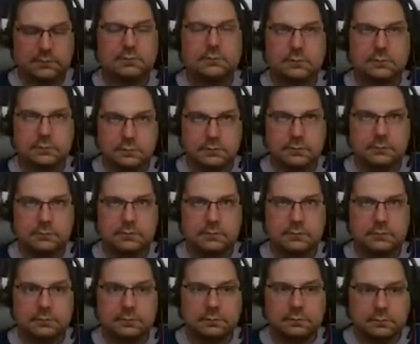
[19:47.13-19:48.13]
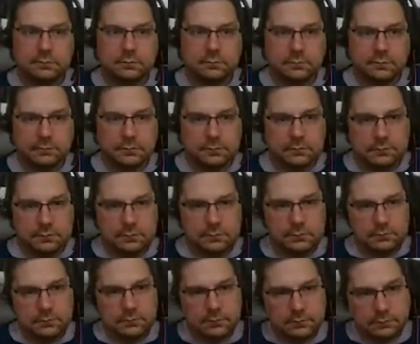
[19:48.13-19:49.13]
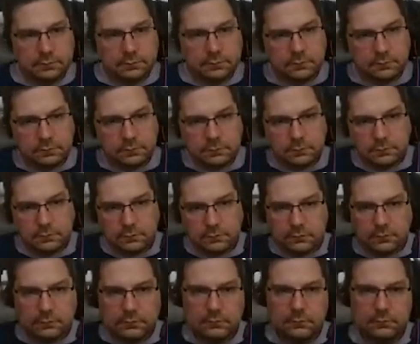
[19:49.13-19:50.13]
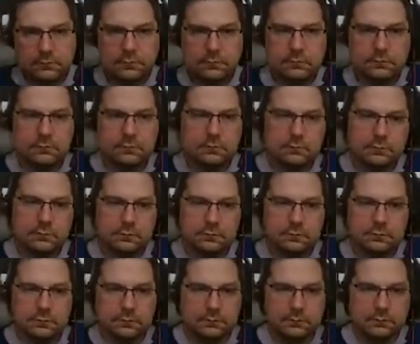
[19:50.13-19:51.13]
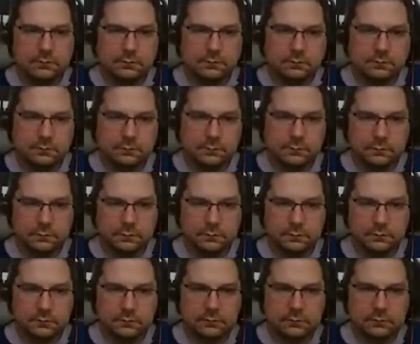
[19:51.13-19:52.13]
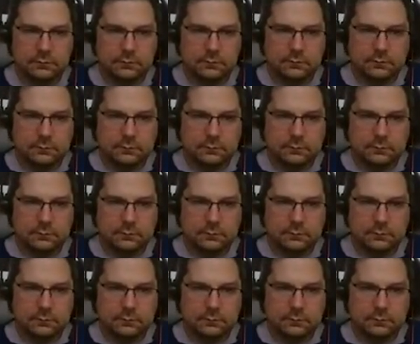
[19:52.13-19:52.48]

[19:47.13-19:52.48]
[no speech]